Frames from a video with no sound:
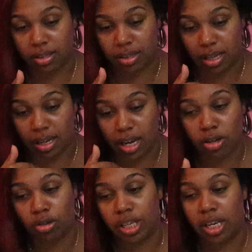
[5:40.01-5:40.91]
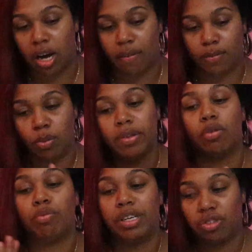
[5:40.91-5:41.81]
is the energy of doing
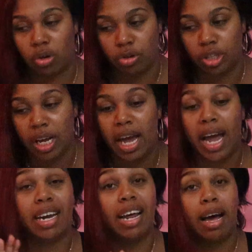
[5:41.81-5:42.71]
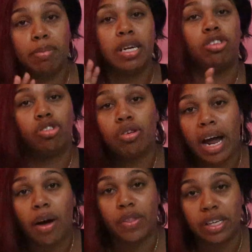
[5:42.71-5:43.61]
the research and not being sure
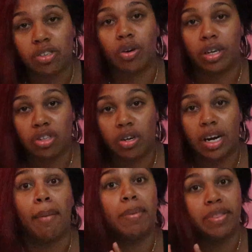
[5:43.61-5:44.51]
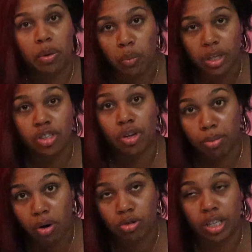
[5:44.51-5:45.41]
how things are going to turn out but they want to
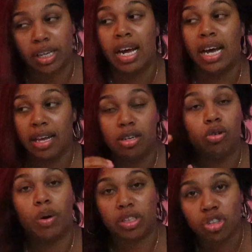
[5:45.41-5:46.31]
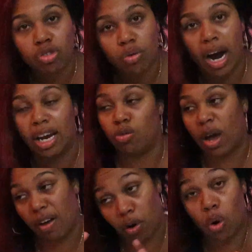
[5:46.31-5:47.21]
approach it and you want to try it you
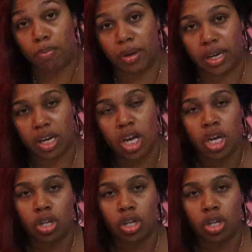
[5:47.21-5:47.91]
have hope in it